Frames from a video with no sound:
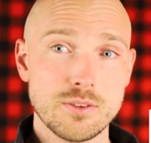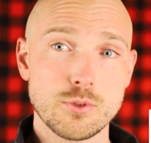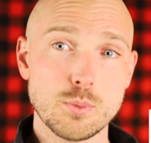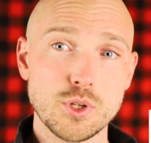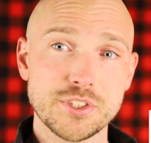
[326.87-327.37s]

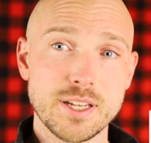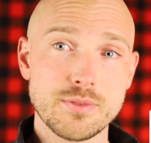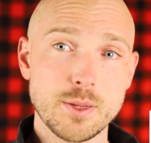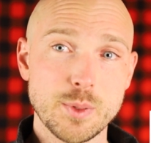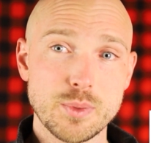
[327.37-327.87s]

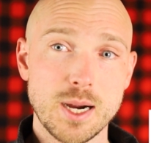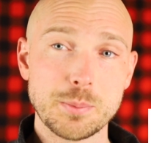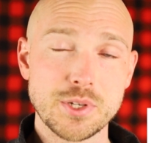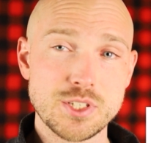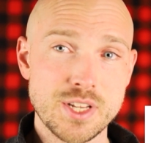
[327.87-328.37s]
multifamily
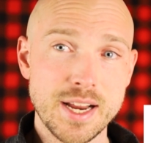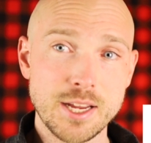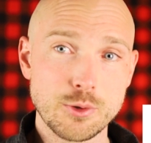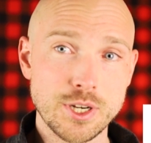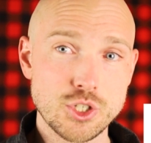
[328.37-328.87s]
properties in
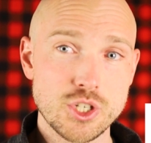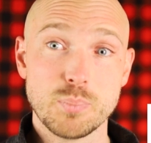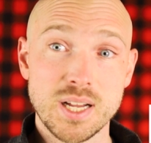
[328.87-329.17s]
Anchorage.